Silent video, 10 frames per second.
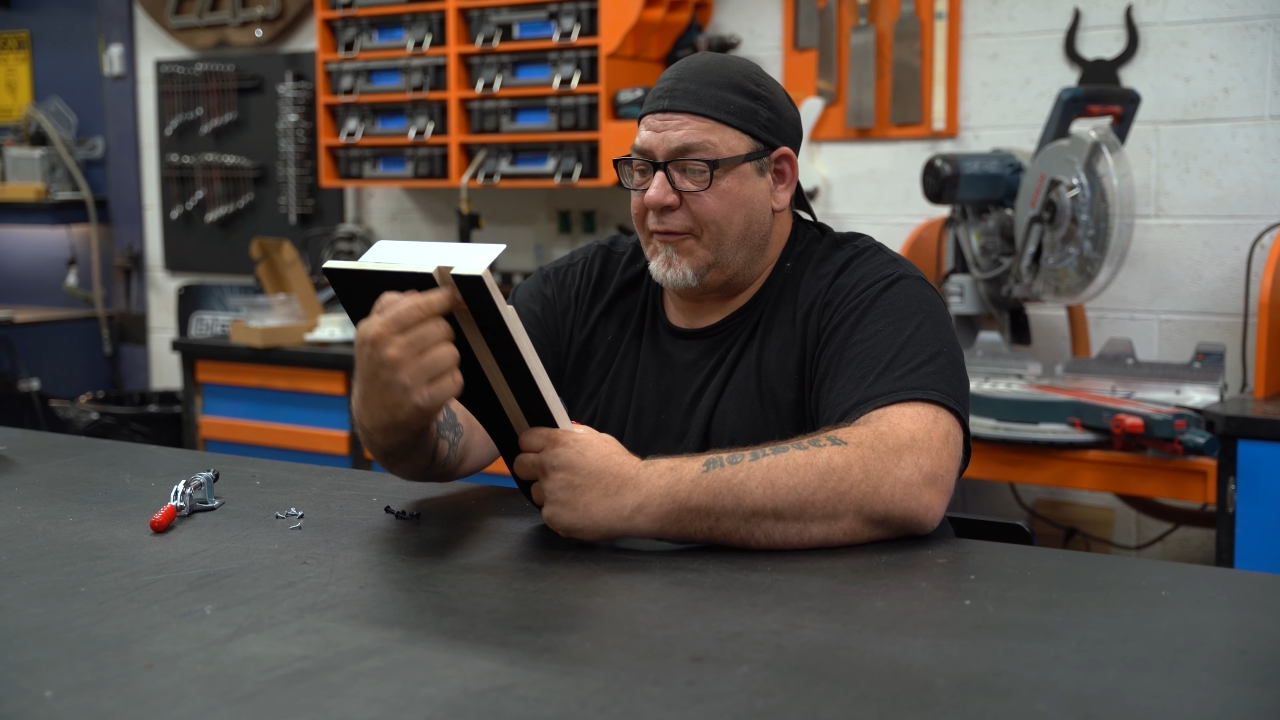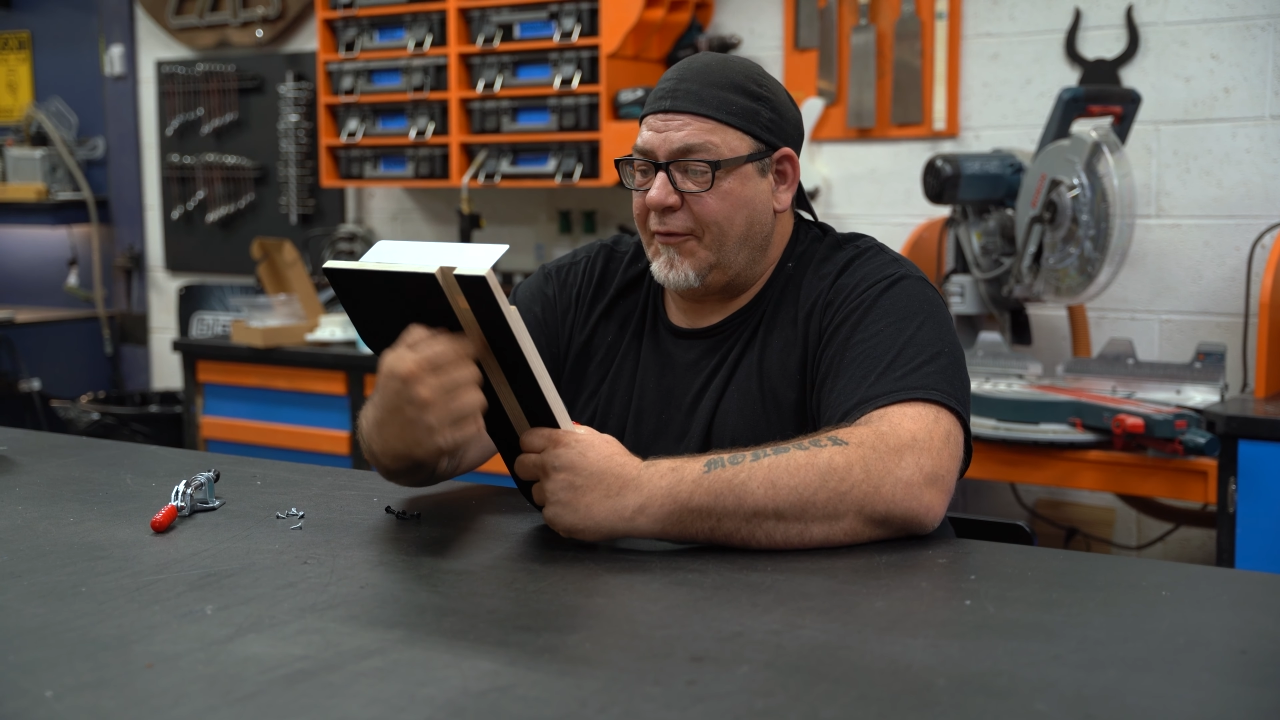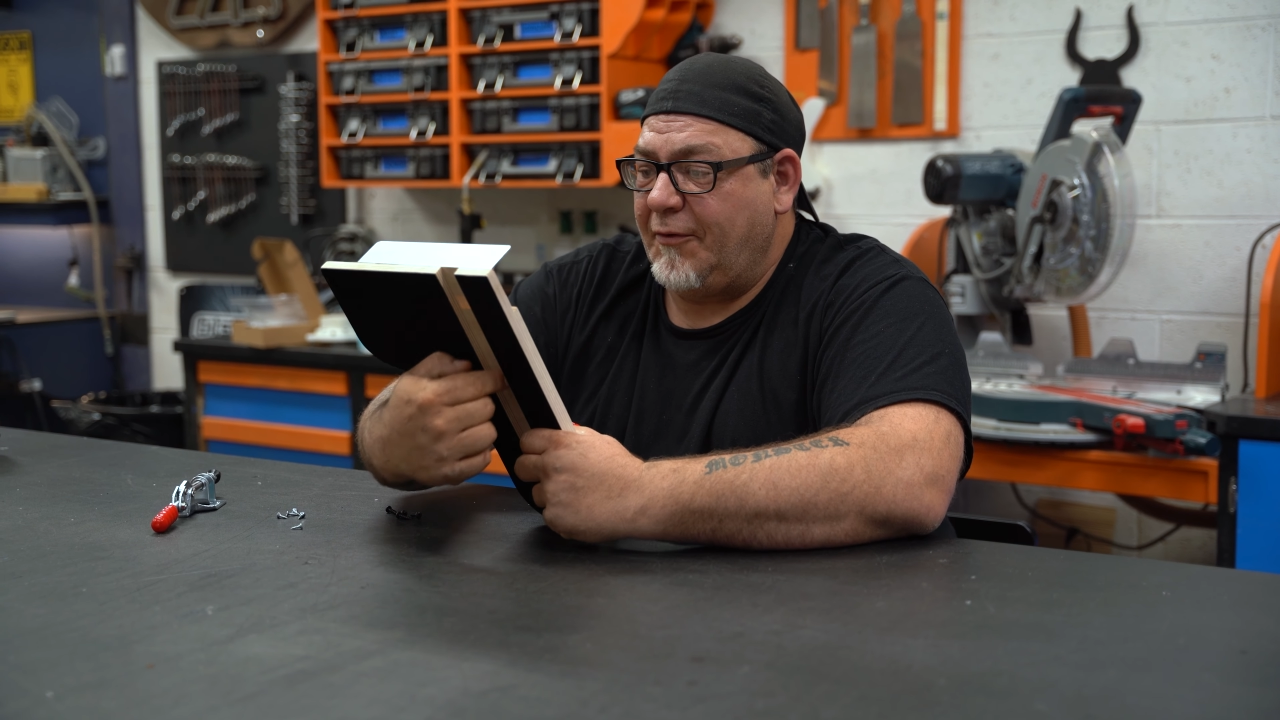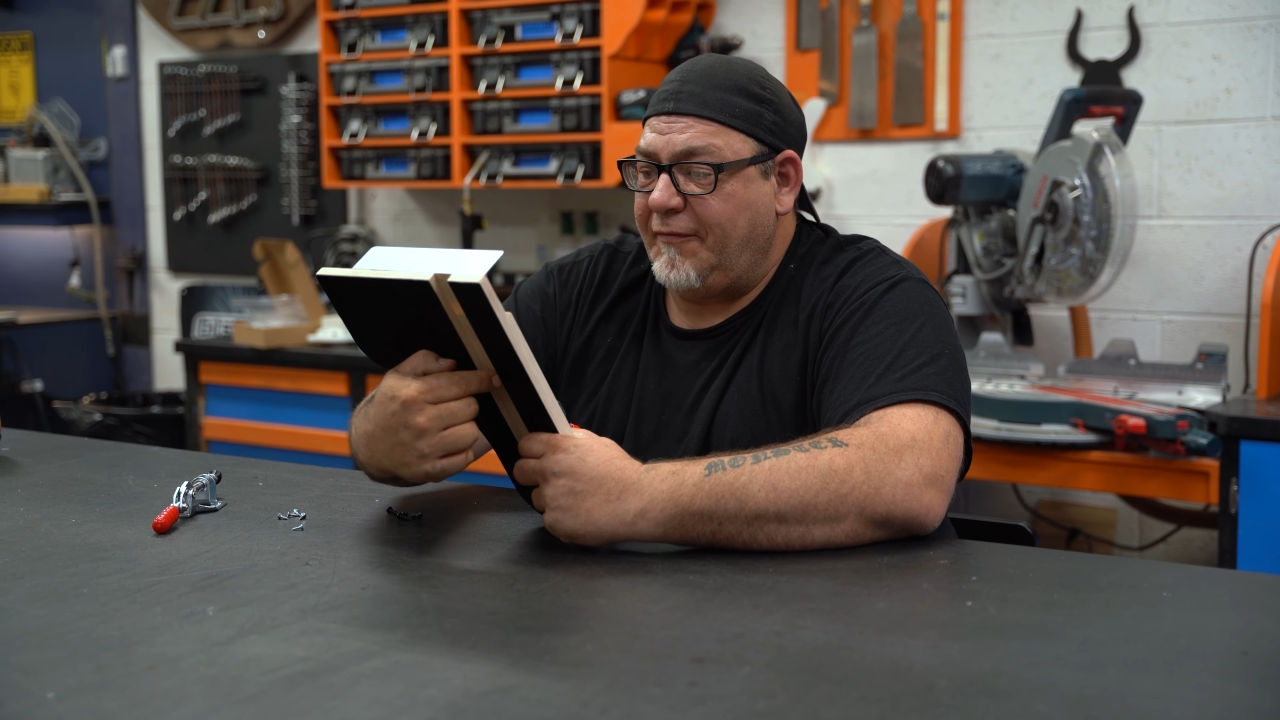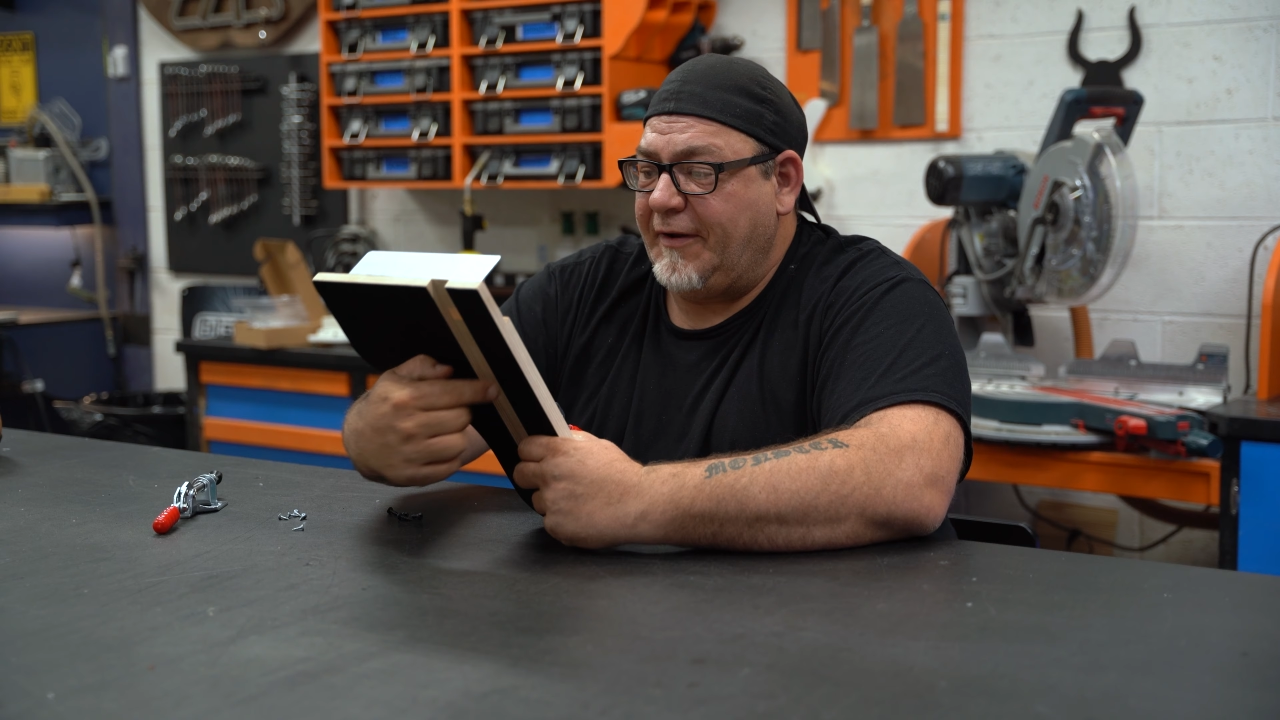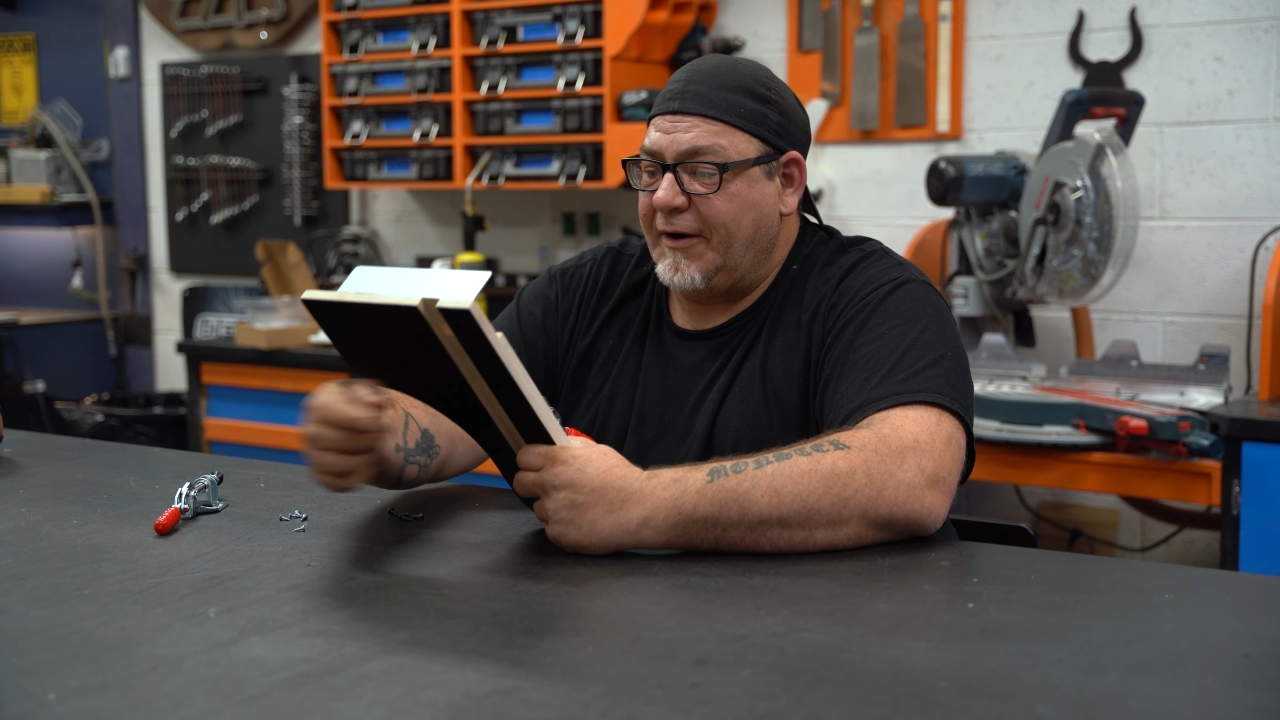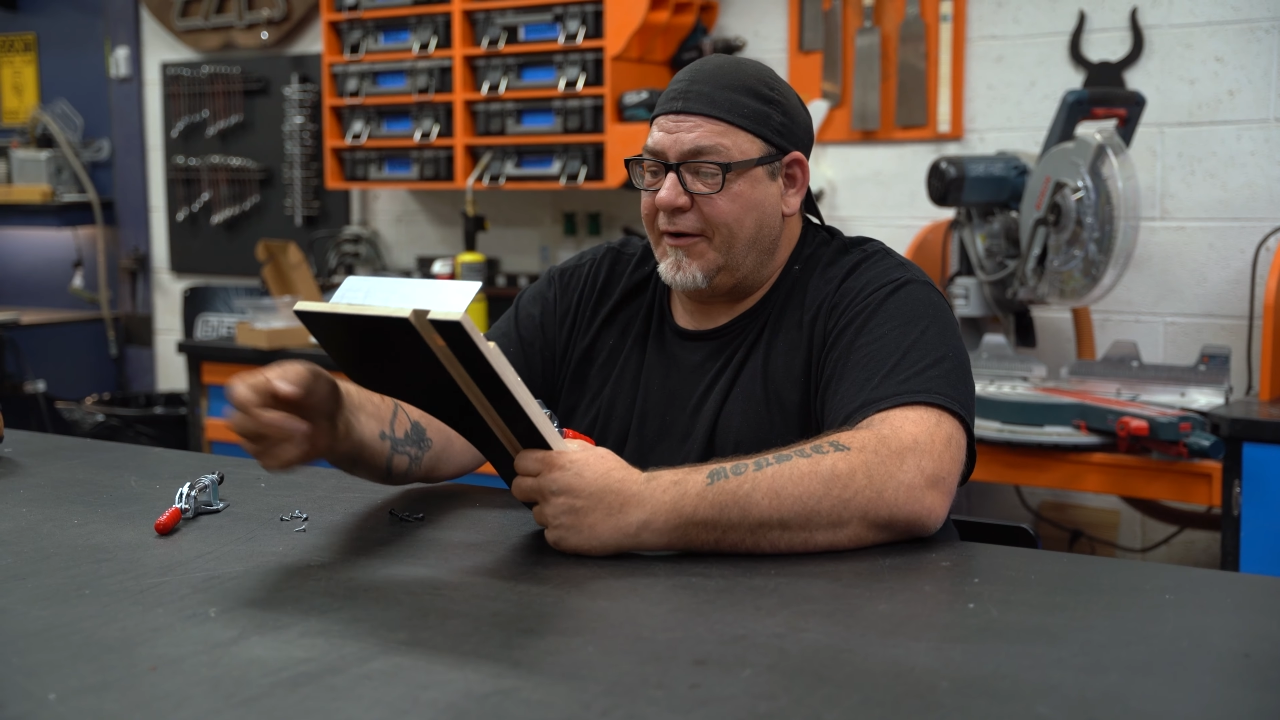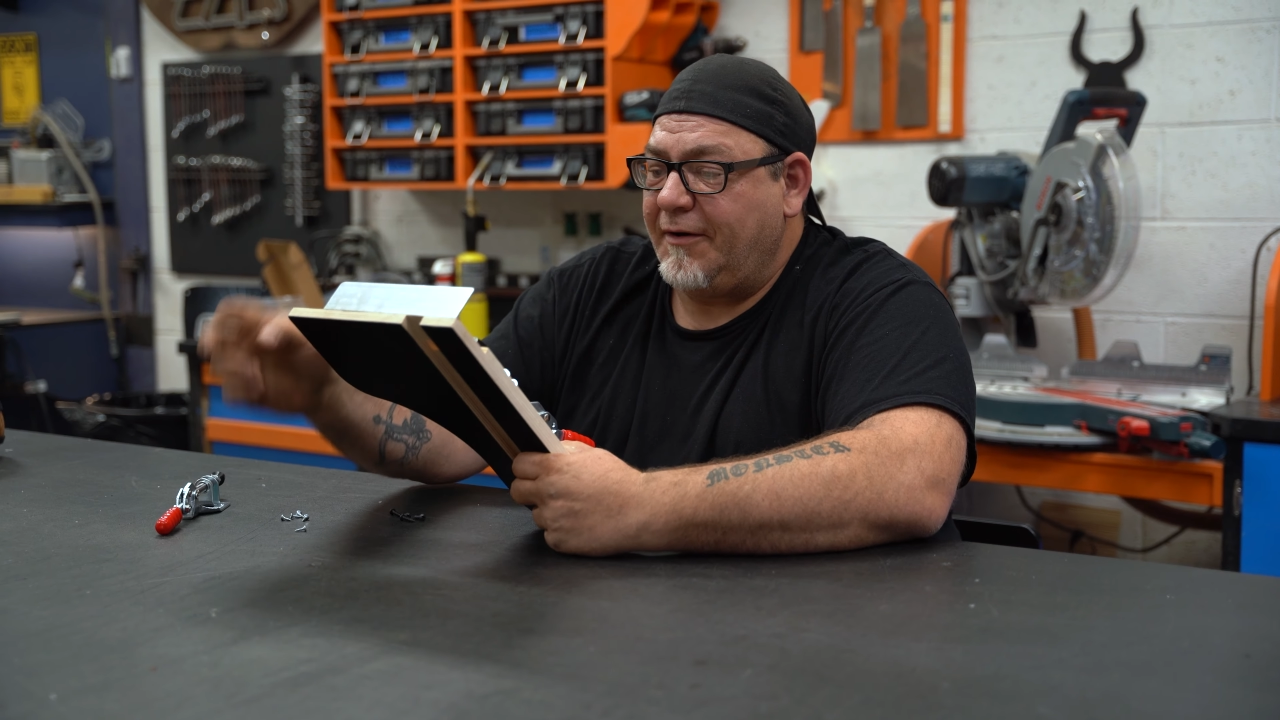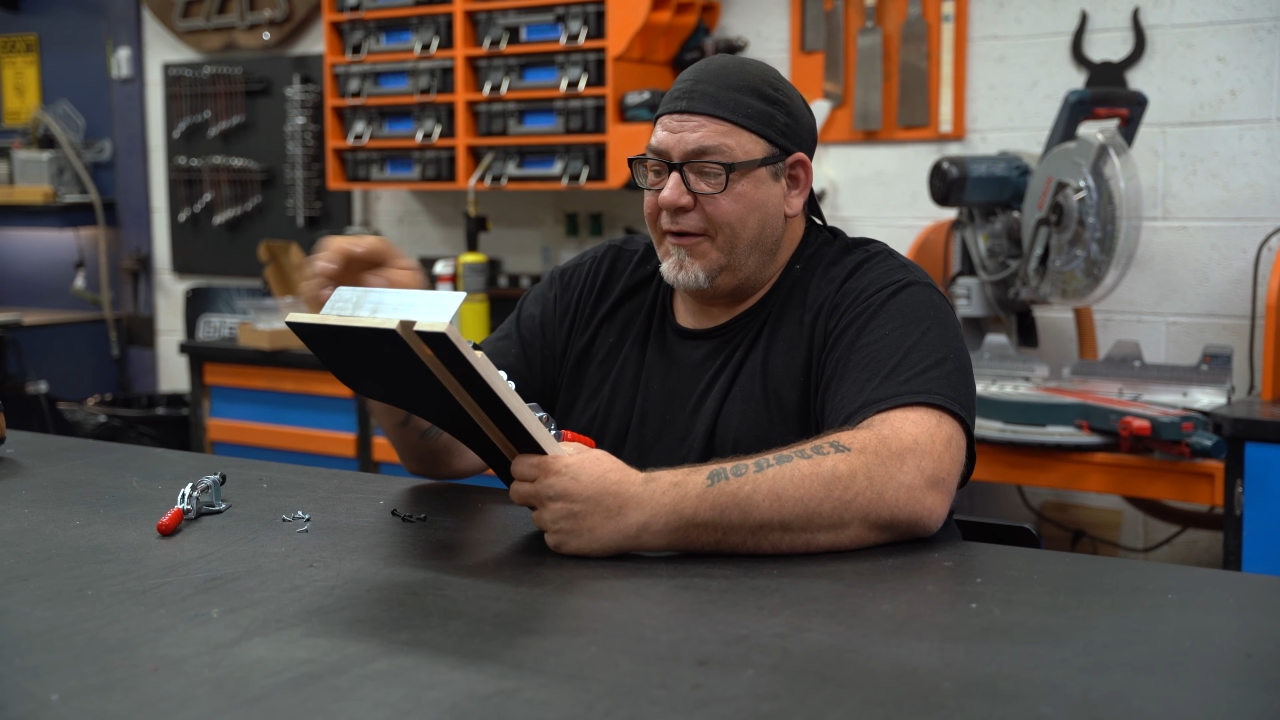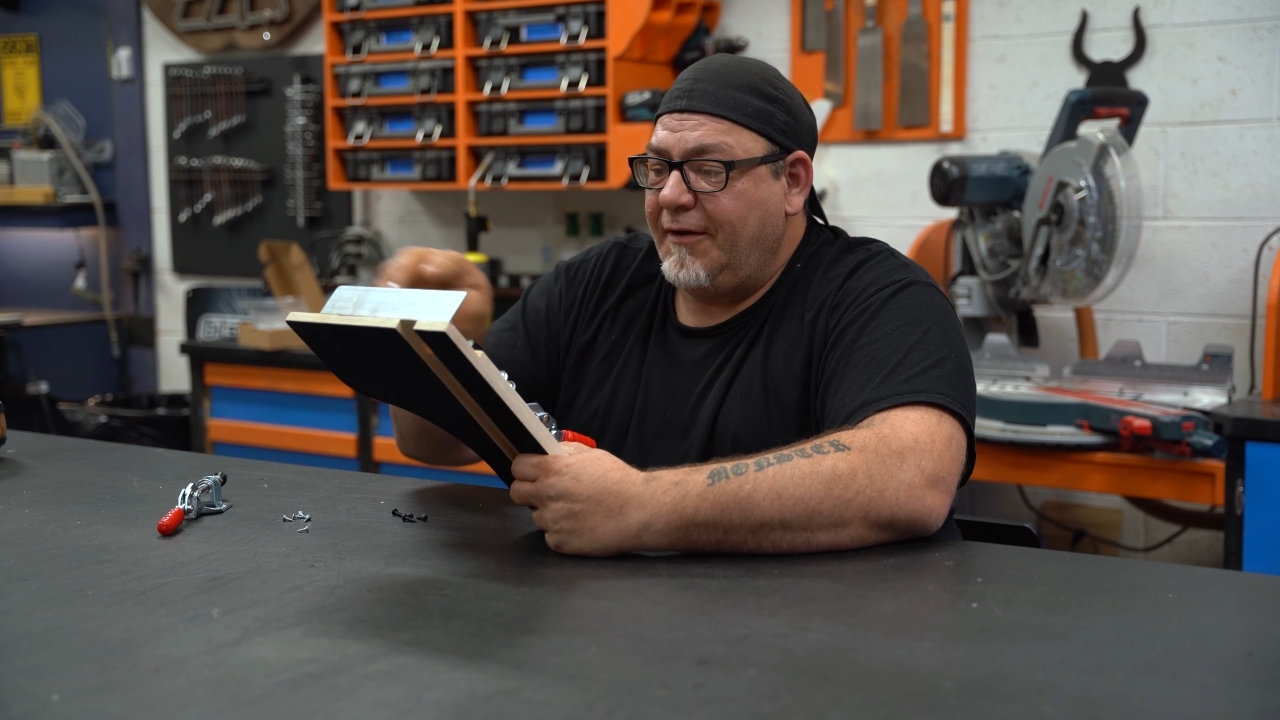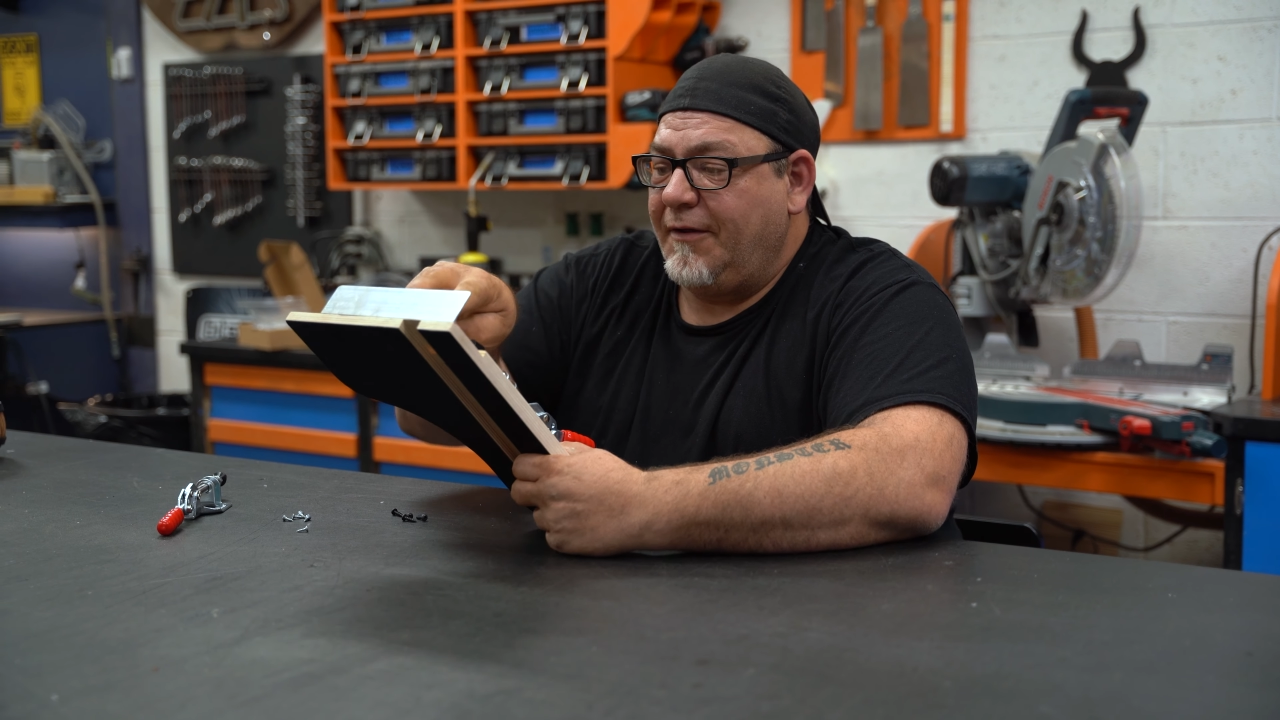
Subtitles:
groove here,